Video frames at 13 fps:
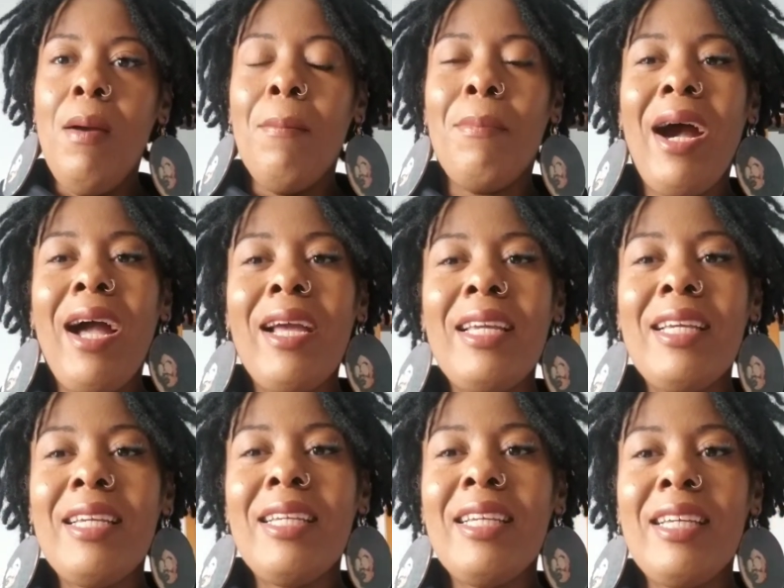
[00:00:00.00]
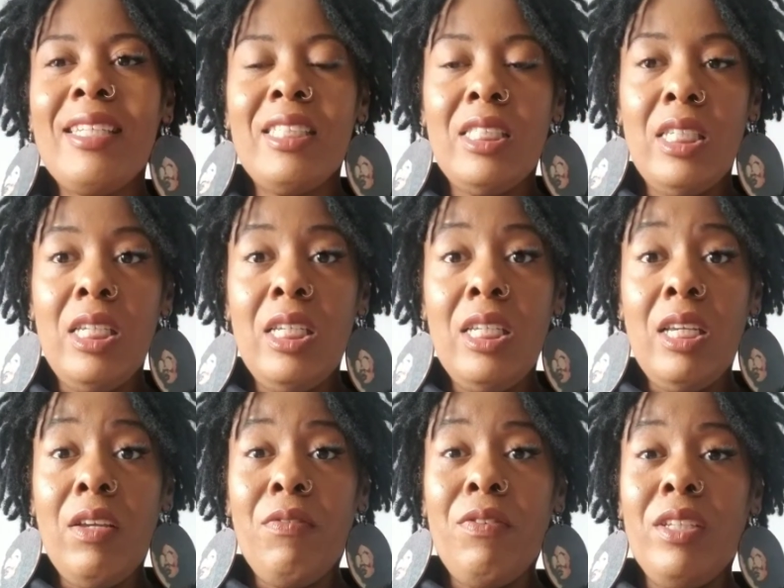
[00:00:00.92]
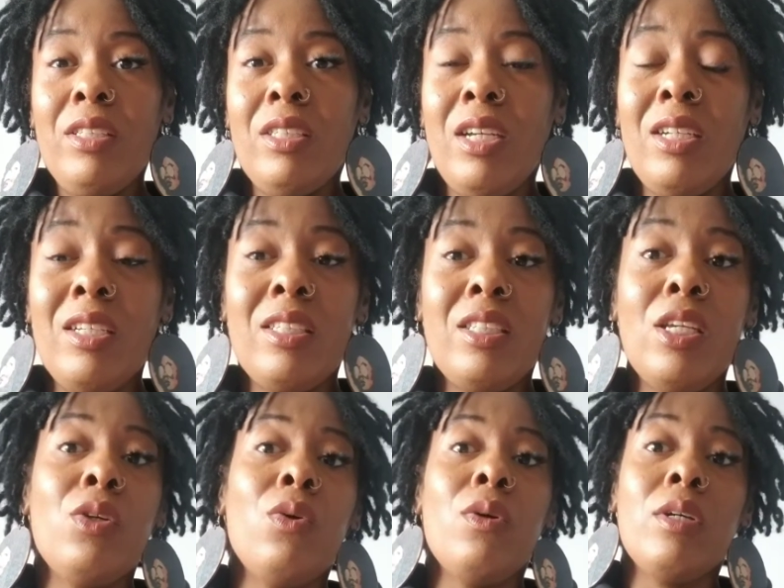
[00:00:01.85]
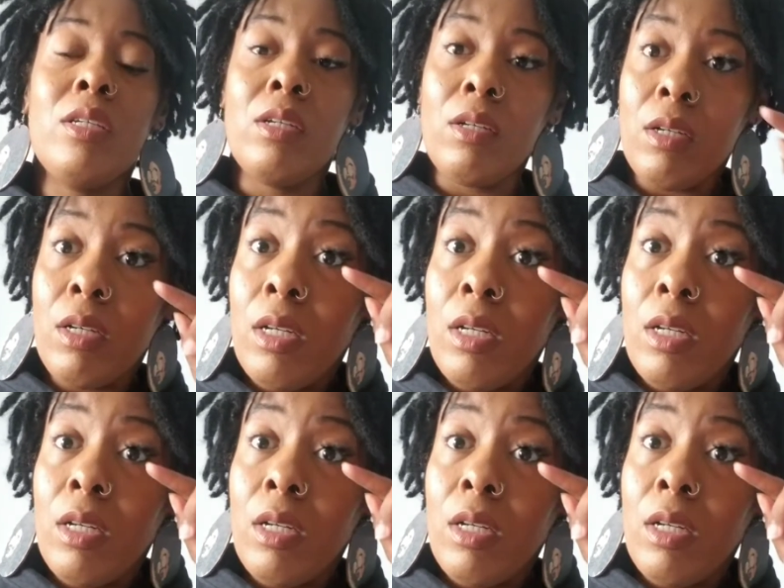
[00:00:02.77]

buy it and see if it's gonna sit on your